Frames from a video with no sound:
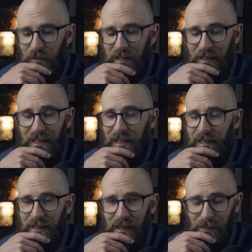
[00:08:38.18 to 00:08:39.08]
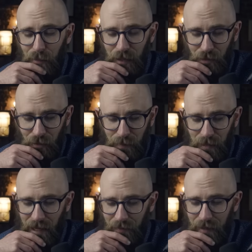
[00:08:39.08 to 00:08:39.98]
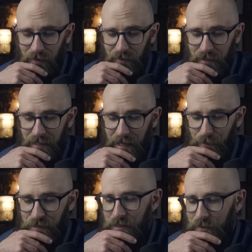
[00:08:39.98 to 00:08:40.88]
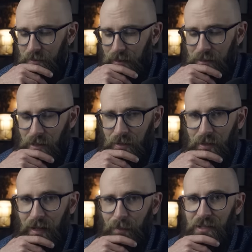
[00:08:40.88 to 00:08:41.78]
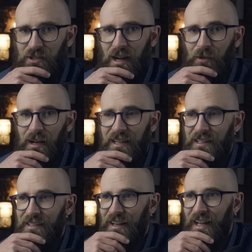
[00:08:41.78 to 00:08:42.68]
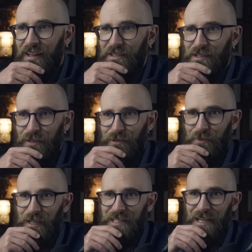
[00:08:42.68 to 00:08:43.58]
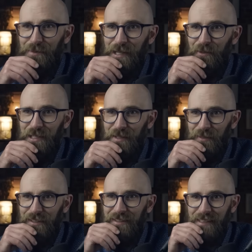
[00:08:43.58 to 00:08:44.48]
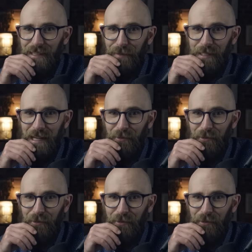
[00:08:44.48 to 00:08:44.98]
can get a little bit creepy out there in the DMs. Generally, I just go through my DMs like once a month to see if there's